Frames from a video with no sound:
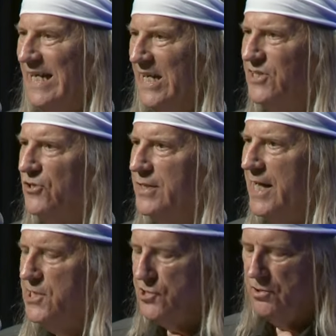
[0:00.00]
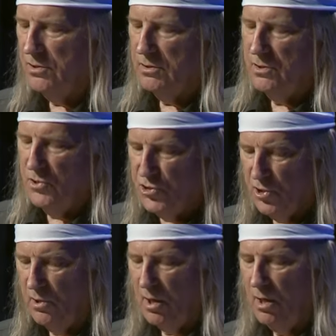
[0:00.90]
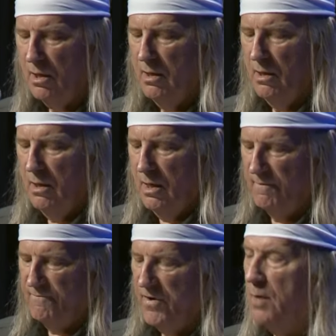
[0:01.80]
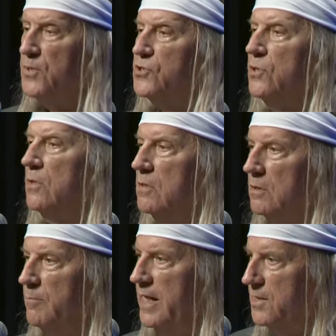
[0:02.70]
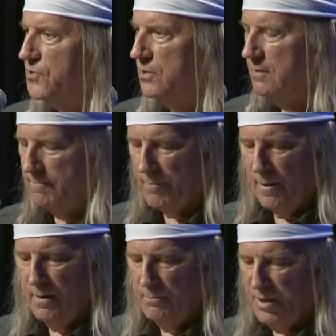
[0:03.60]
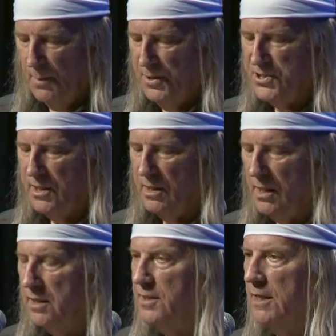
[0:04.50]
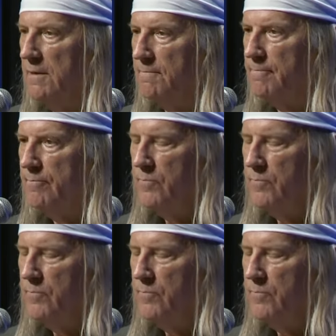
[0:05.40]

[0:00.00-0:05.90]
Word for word: International Journal of Pharmaceutical Medicine, published in London.